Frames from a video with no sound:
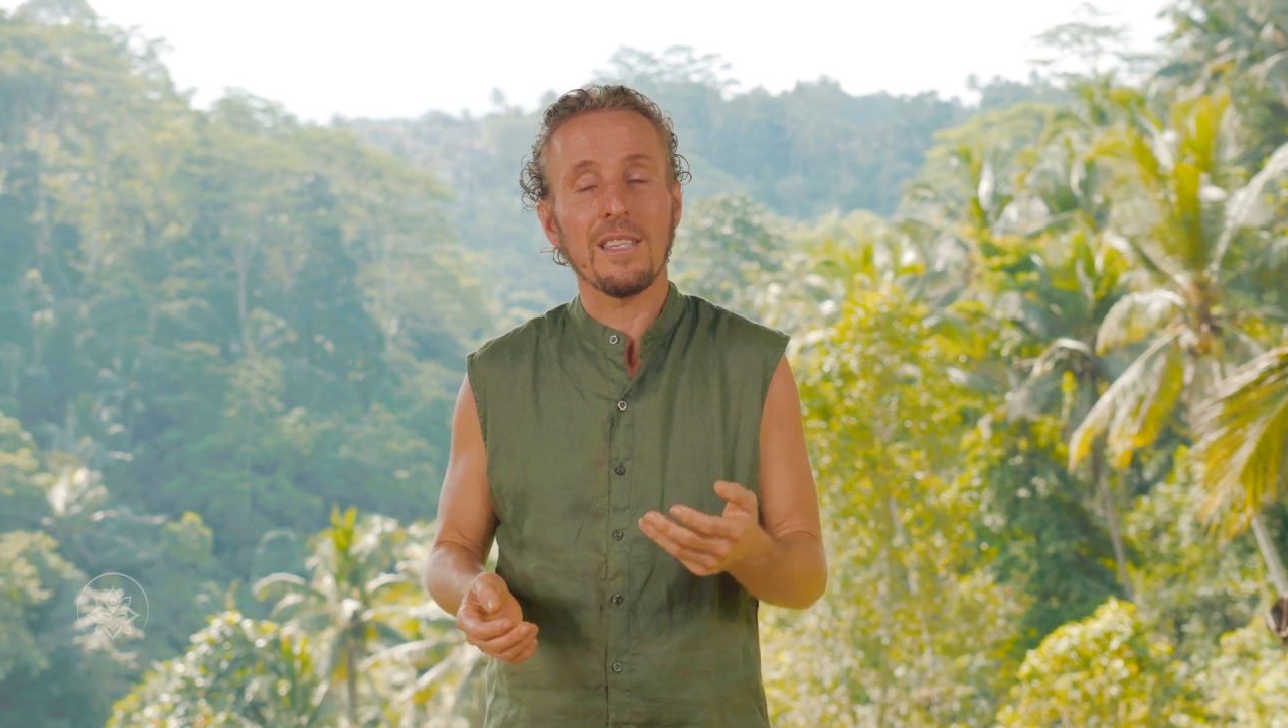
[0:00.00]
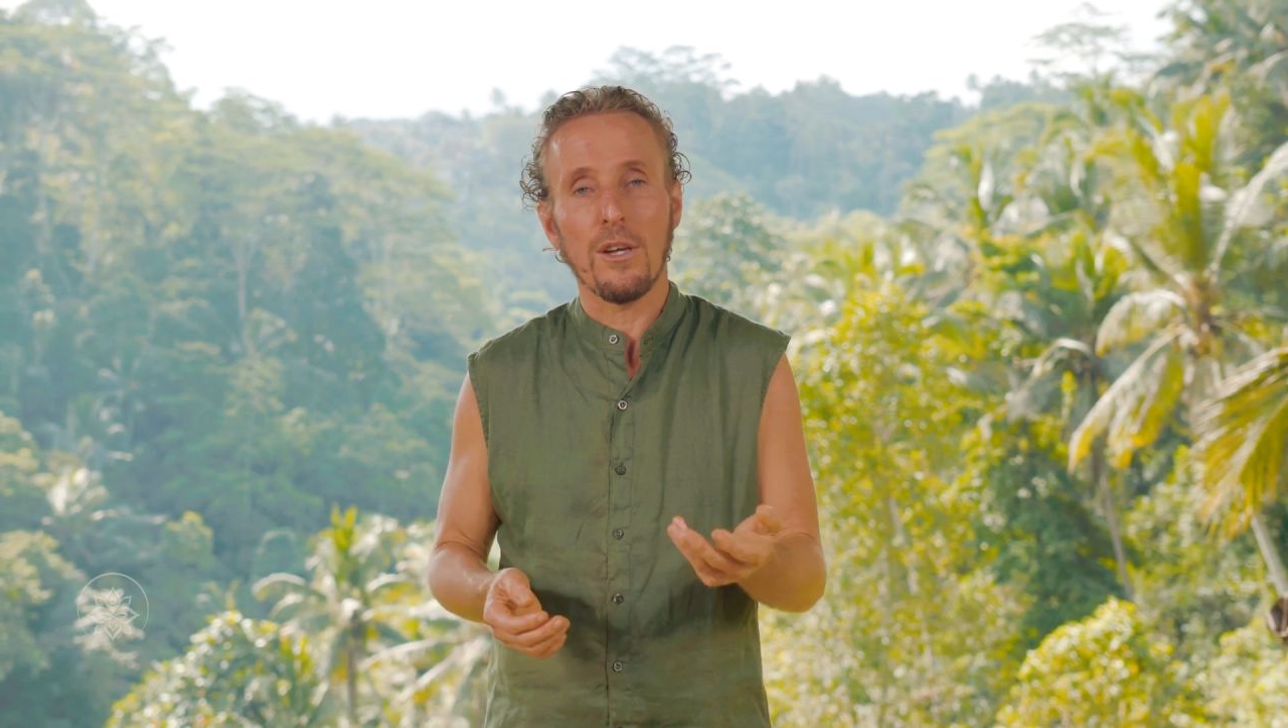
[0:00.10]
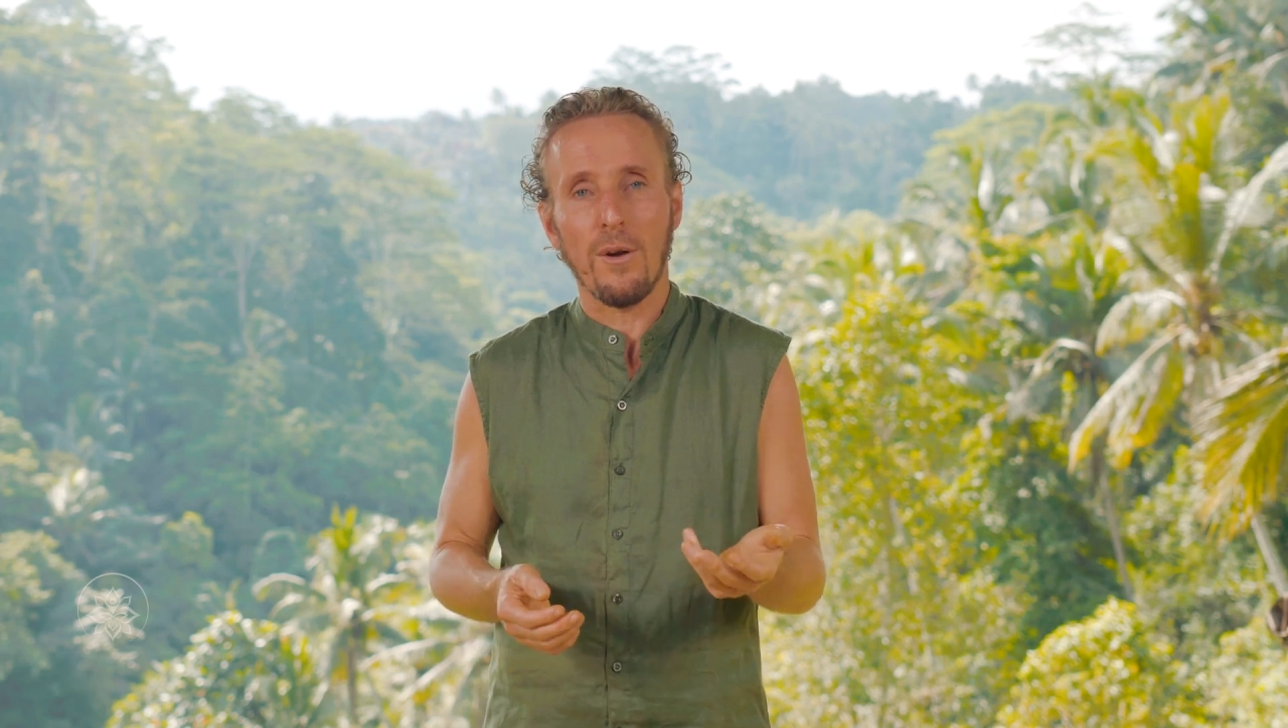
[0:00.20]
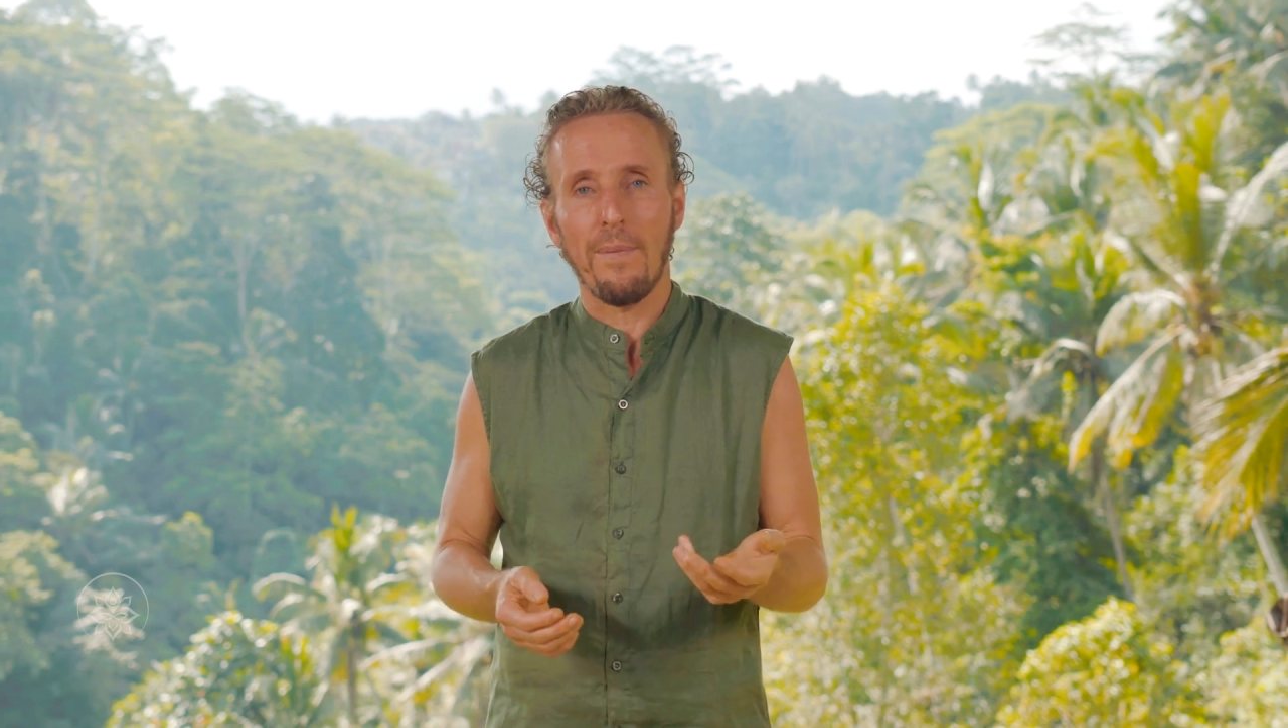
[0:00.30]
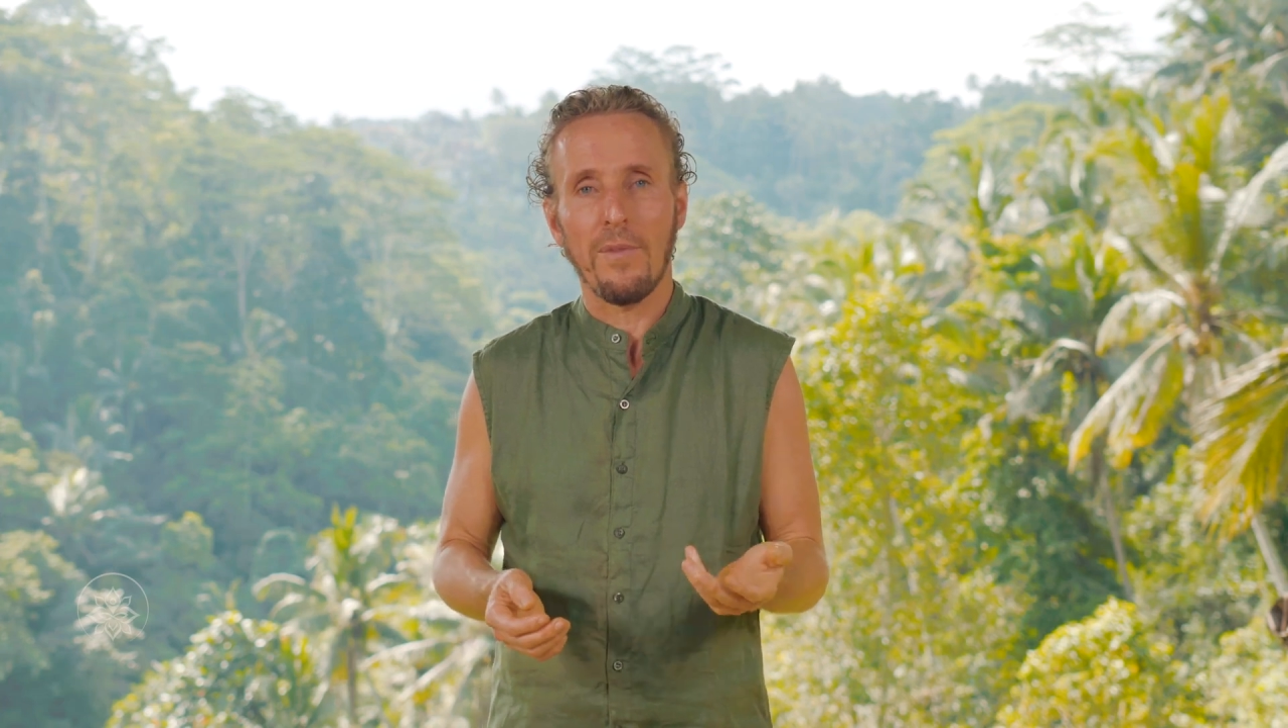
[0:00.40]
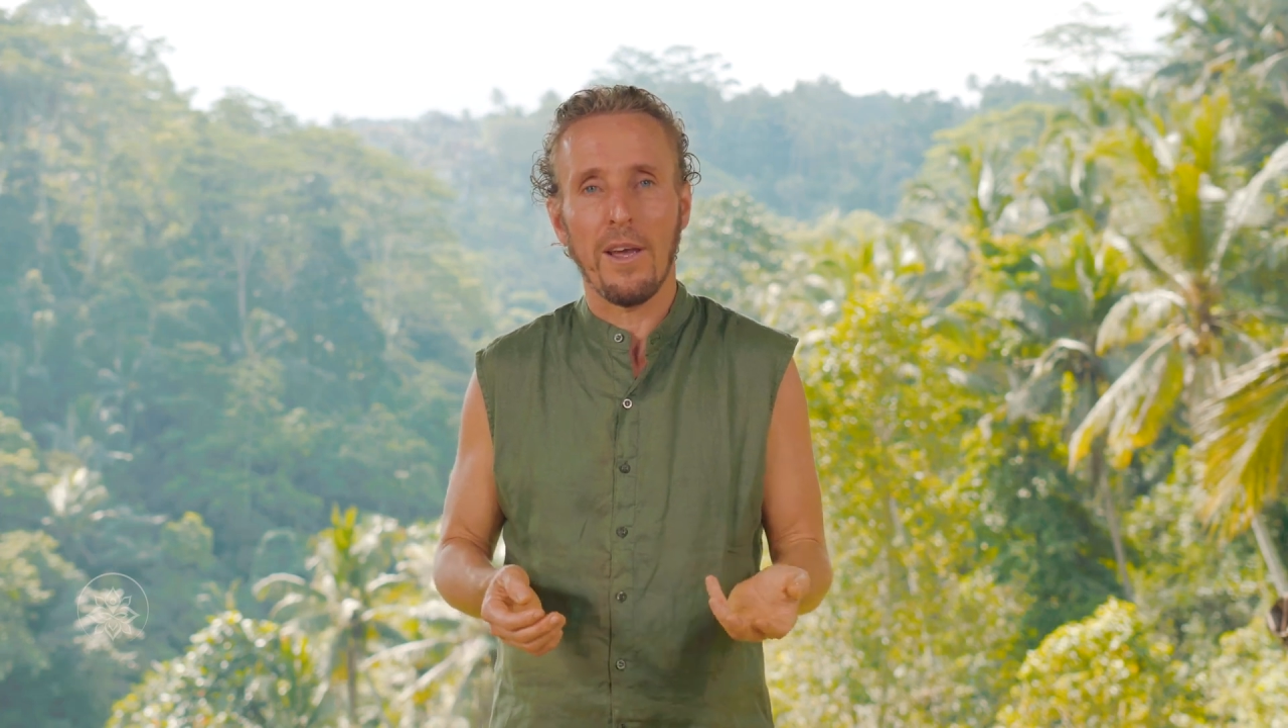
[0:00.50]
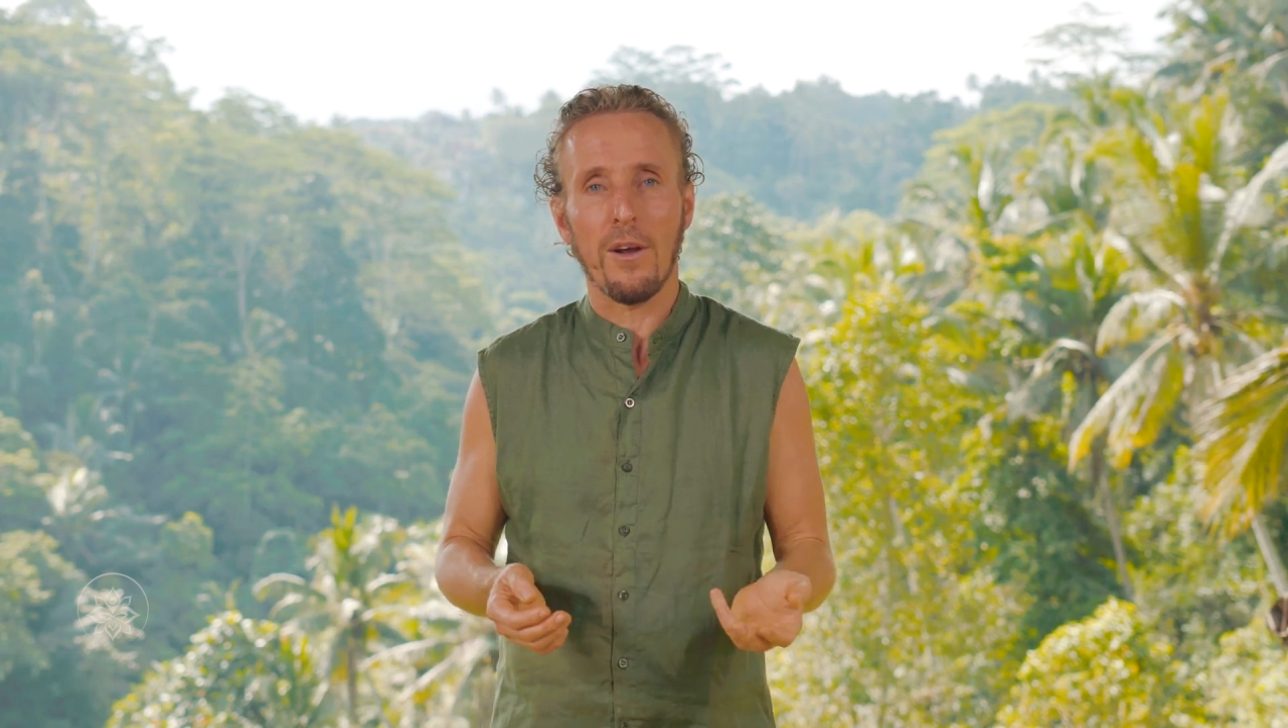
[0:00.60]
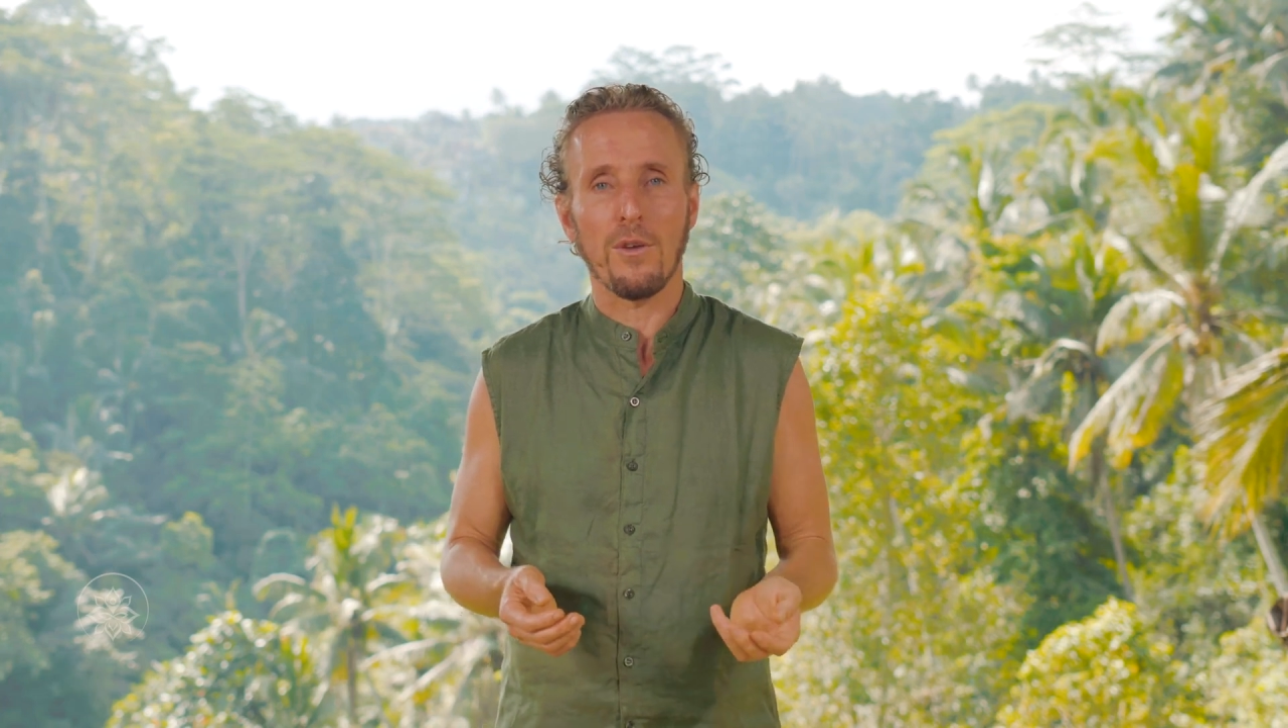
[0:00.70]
Here and there